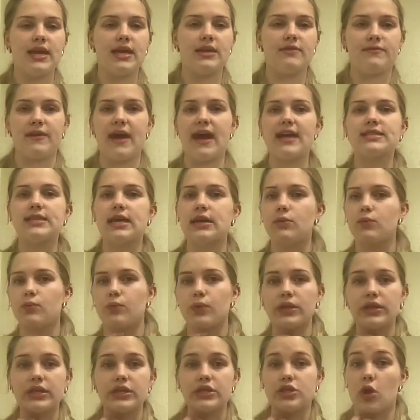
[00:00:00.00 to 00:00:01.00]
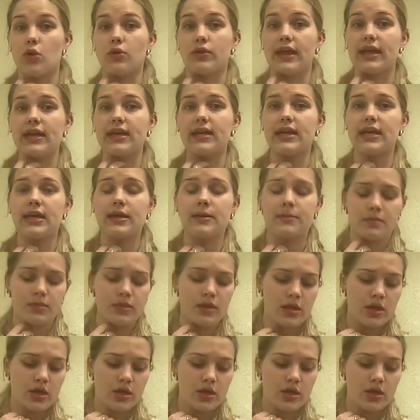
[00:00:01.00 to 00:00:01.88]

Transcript: In fact, I really don't like it.